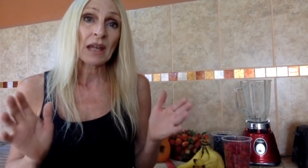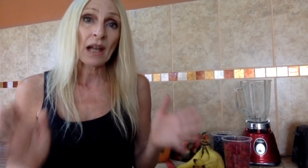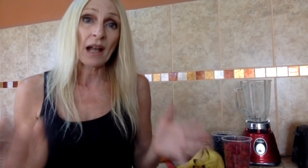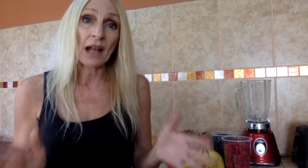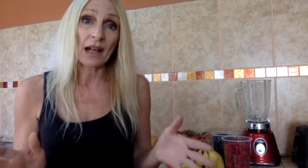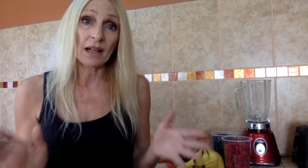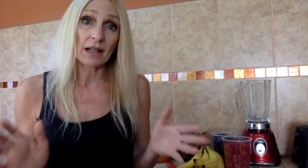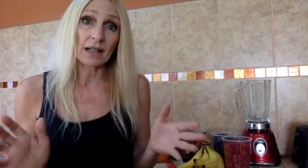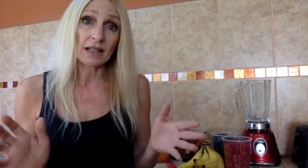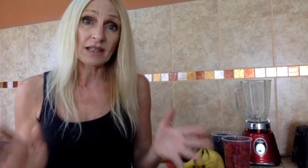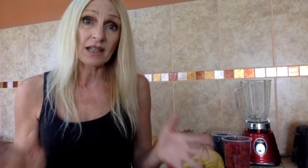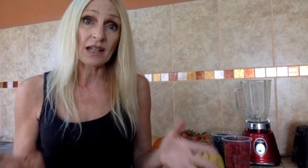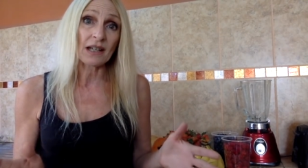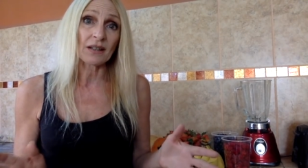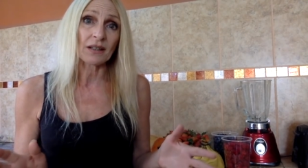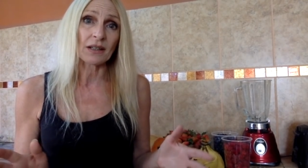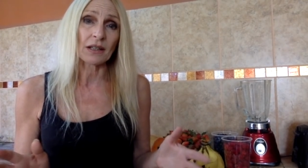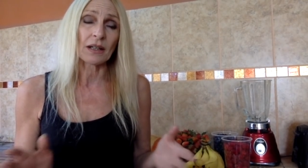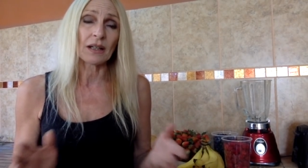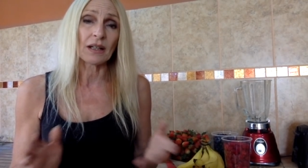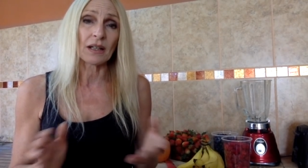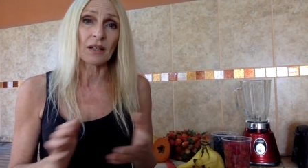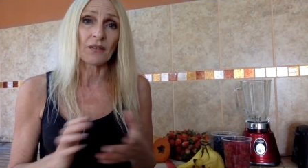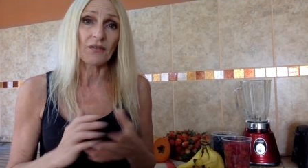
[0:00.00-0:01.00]
I got to tell
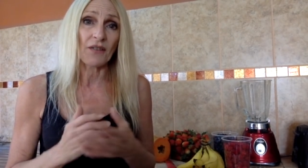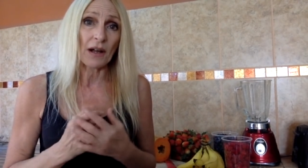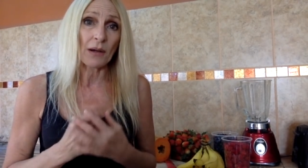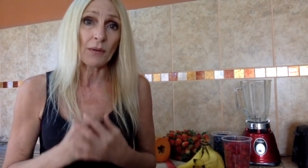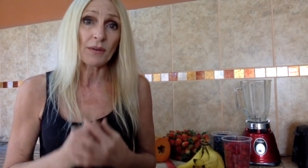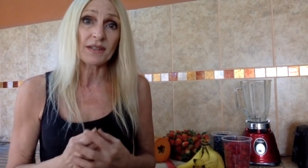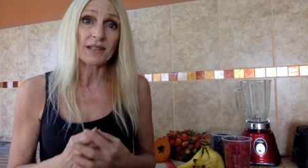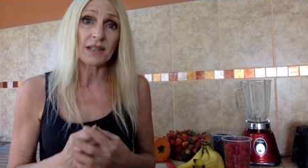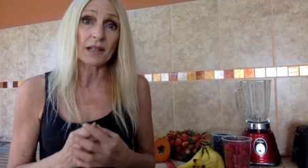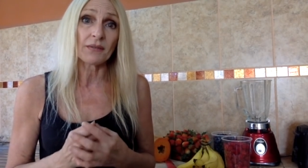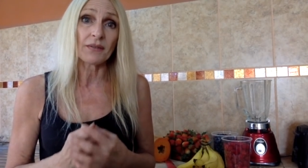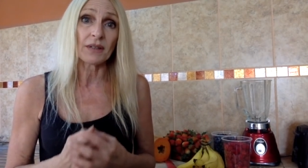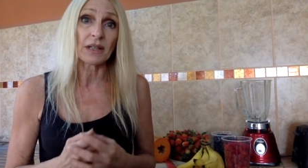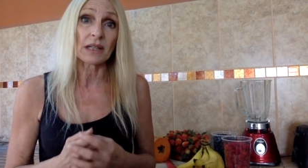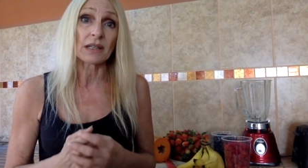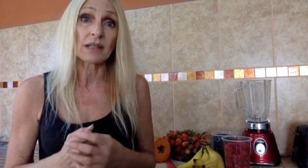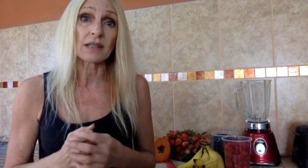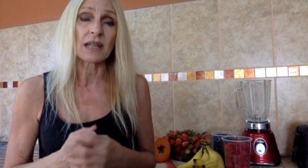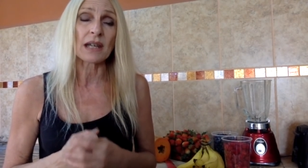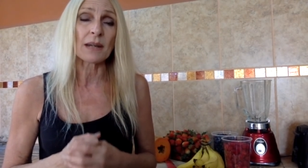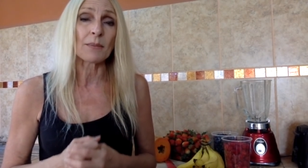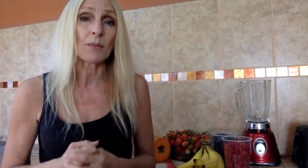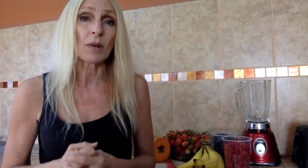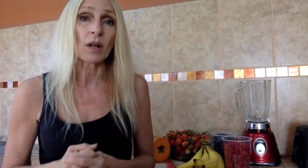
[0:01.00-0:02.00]
you, if I was living
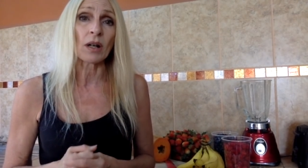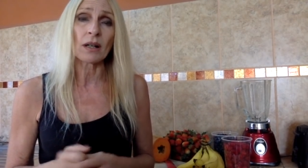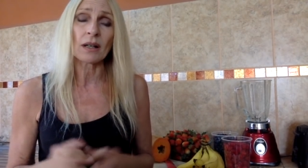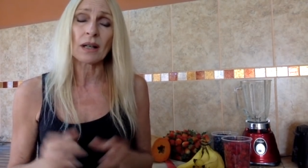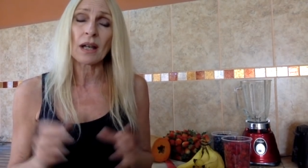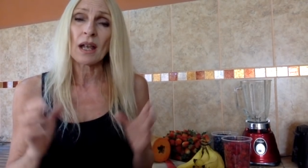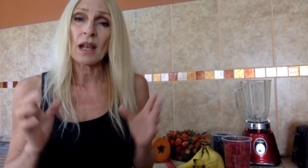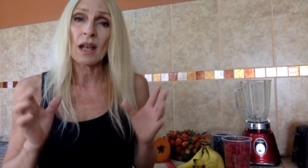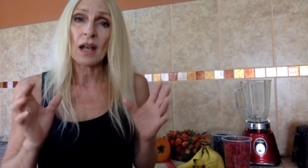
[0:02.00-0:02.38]
in Denmark,